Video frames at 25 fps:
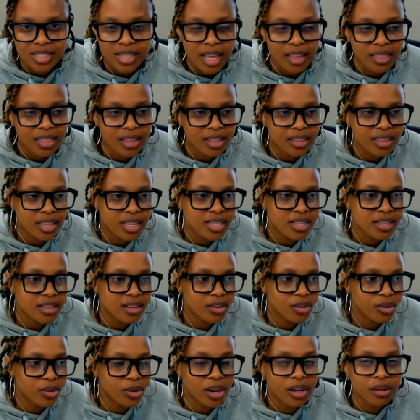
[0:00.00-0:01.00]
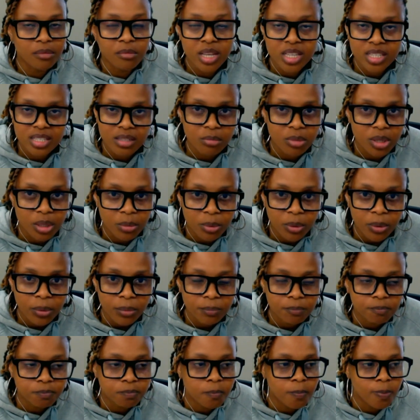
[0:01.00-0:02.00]
I think they're amazing people,
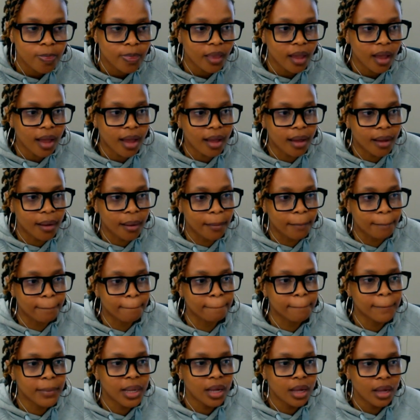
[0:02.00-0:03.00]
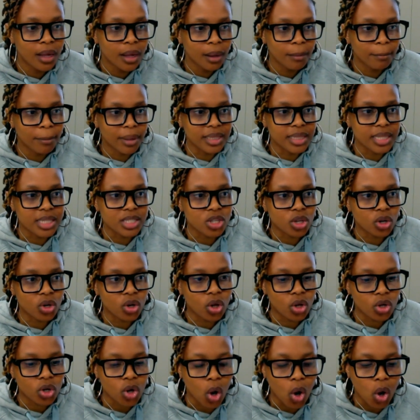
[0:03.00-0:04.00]
but there's a
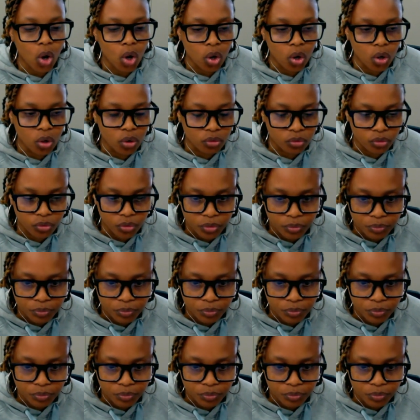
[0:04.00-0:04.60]
lot of